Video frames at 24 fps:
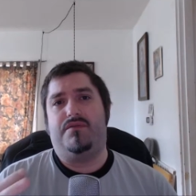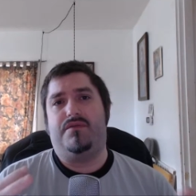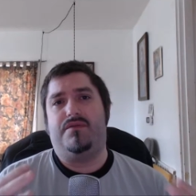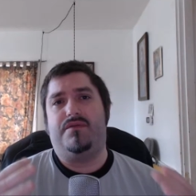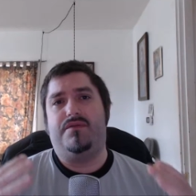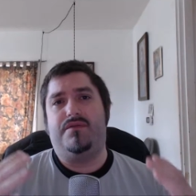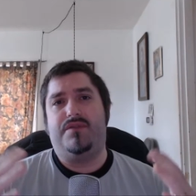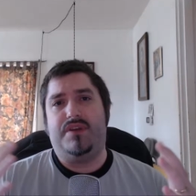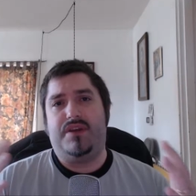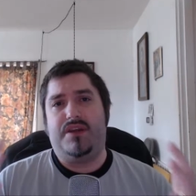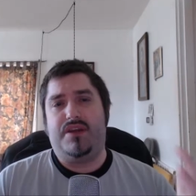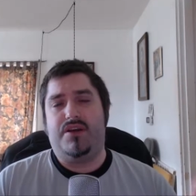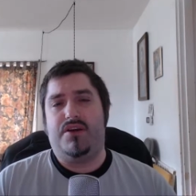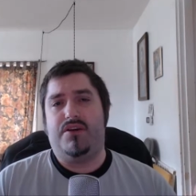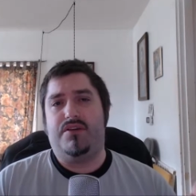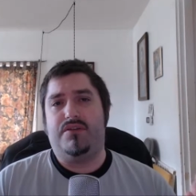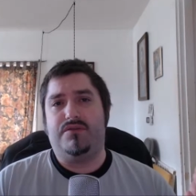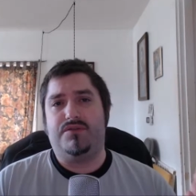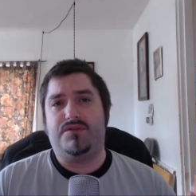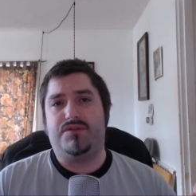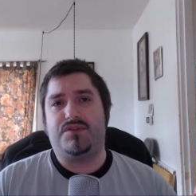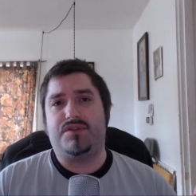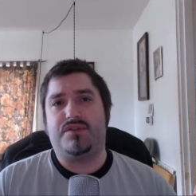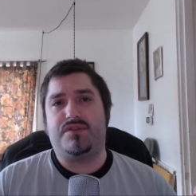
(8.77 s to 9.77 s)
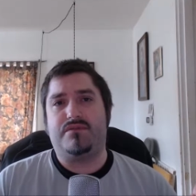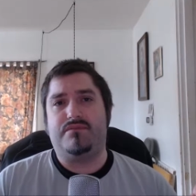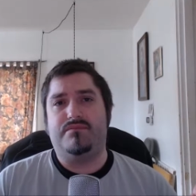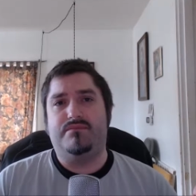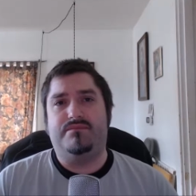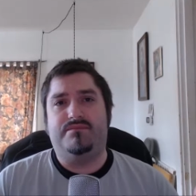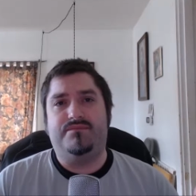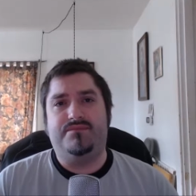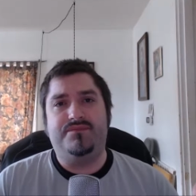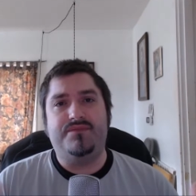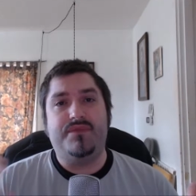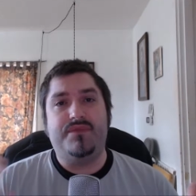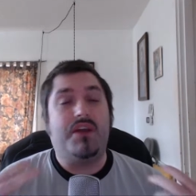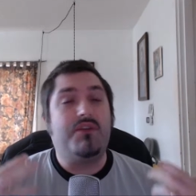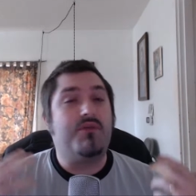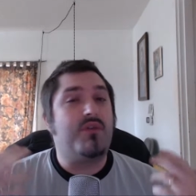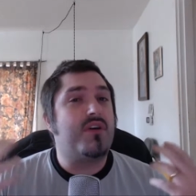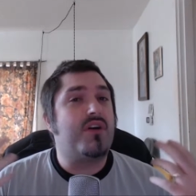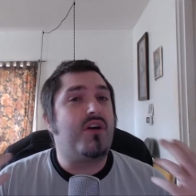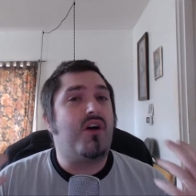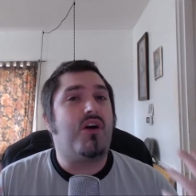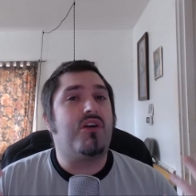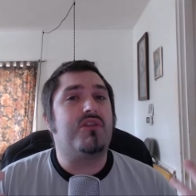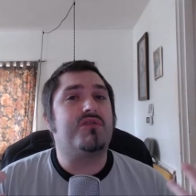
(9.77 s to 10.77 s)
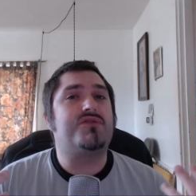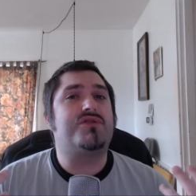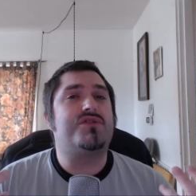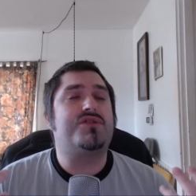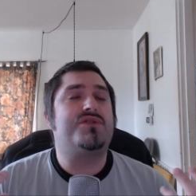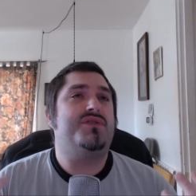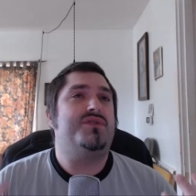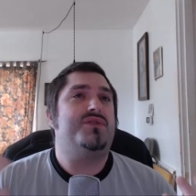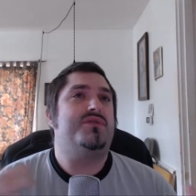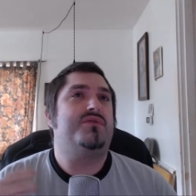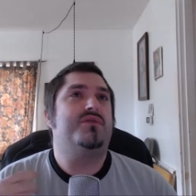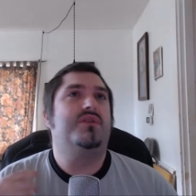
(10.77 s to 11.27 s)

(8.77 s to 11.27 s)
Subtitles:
videos in regards to